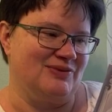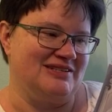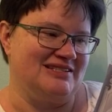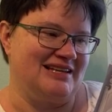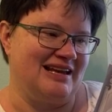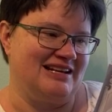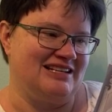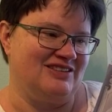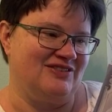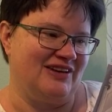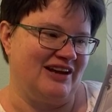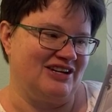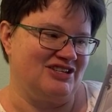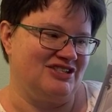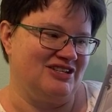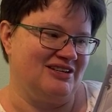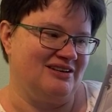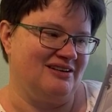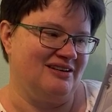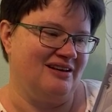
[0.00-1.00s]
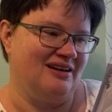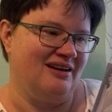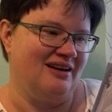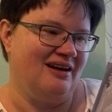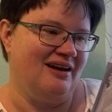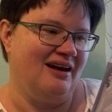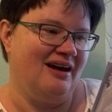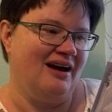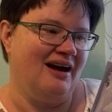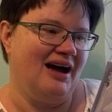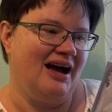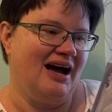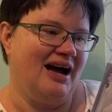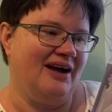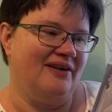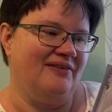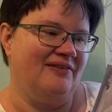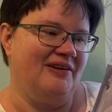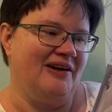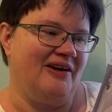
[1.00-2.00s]
with satisfaction. I
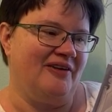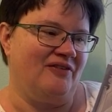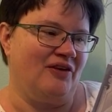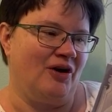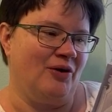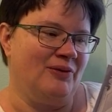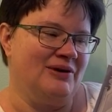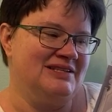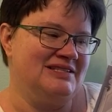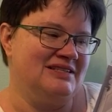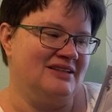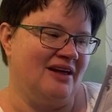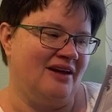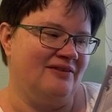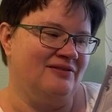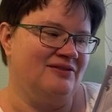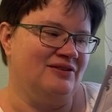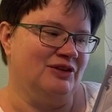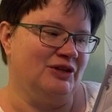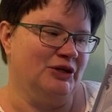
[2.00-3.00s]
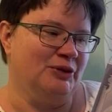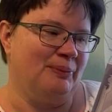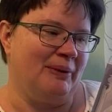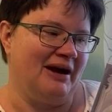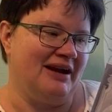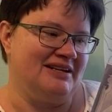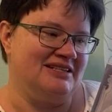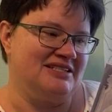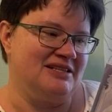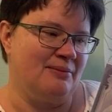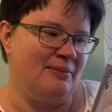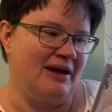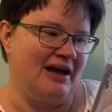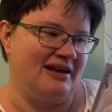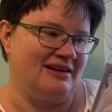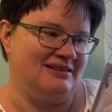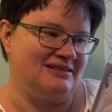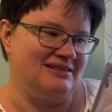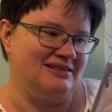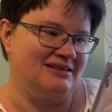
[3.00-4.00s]
have always loved lupines the
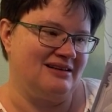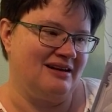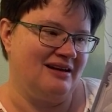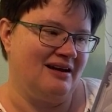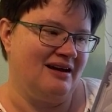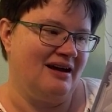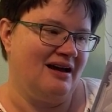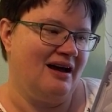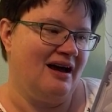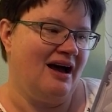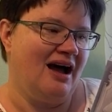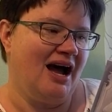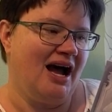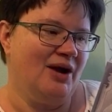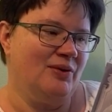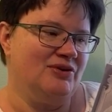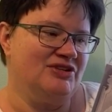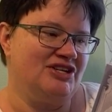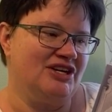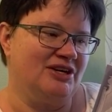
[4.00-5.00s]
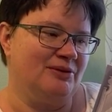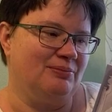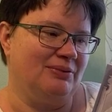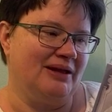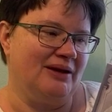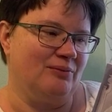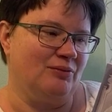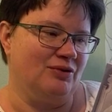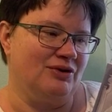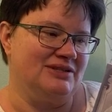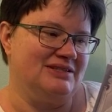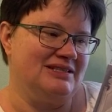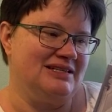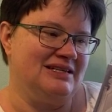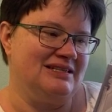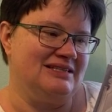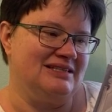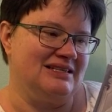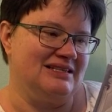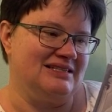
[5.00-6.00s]
best. I wish I could plant more
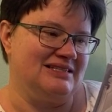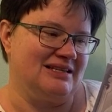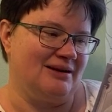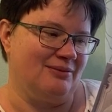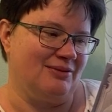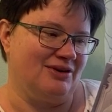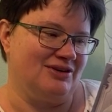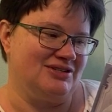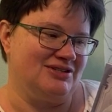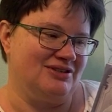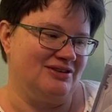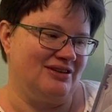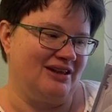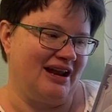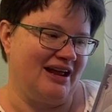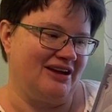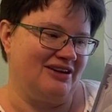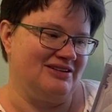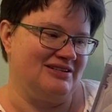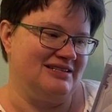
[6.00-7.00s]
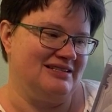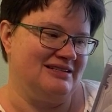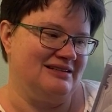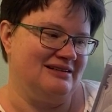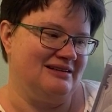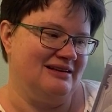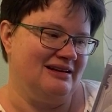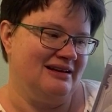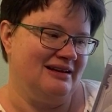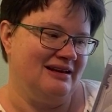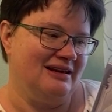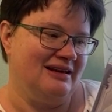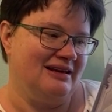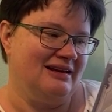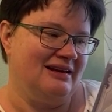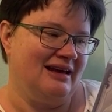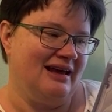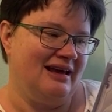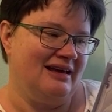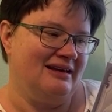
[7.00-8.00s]
seeds this summer so that I could
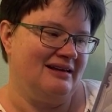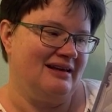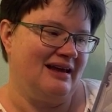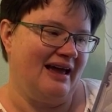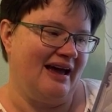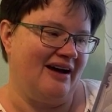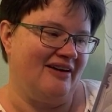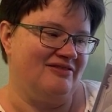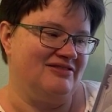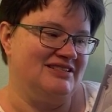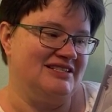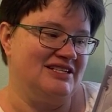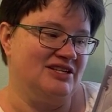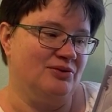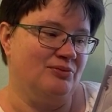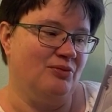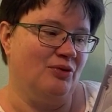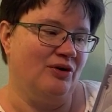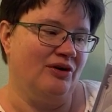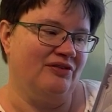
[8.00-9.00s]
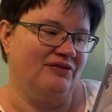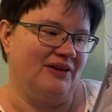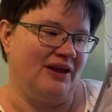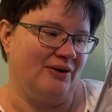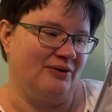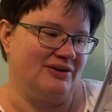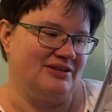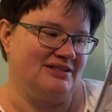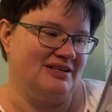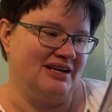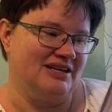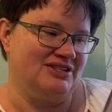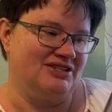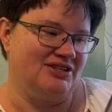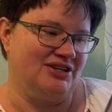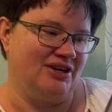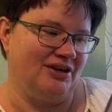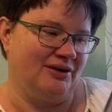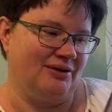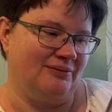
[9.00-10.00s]
have still more flowers next
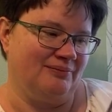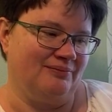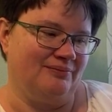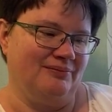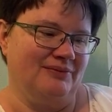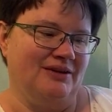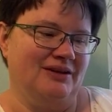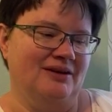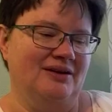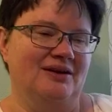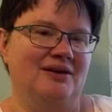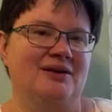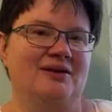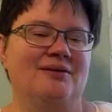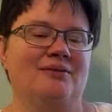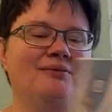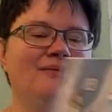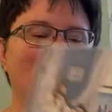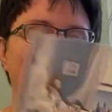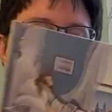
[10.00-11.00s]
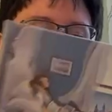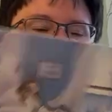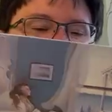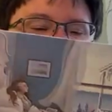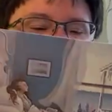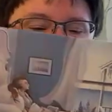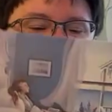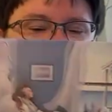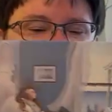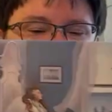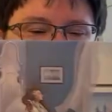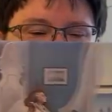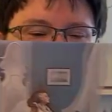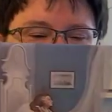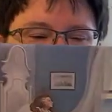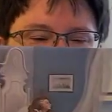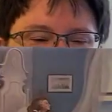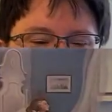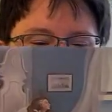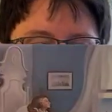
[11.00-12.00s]
year, but she was not able